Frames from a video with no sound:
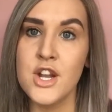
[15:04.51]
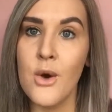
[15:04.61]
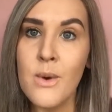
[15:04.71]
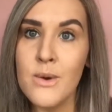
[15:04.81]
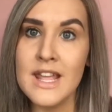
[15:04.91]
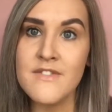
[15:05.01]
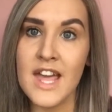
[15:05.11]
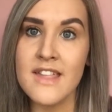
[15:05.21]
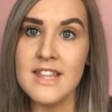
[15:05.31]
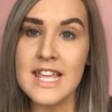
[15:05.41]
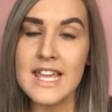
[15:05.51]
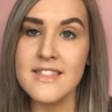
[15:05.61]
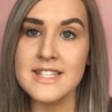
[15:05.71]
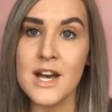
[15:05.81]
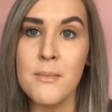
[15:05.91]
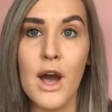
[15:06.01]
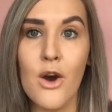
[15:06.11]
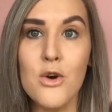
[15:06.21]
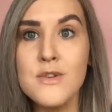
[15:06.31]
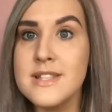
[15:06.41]
I will leave that in the link in the down bar
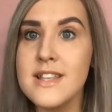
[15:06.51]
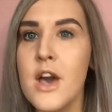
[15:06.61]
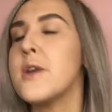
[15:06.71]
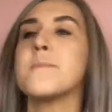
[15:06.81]
also.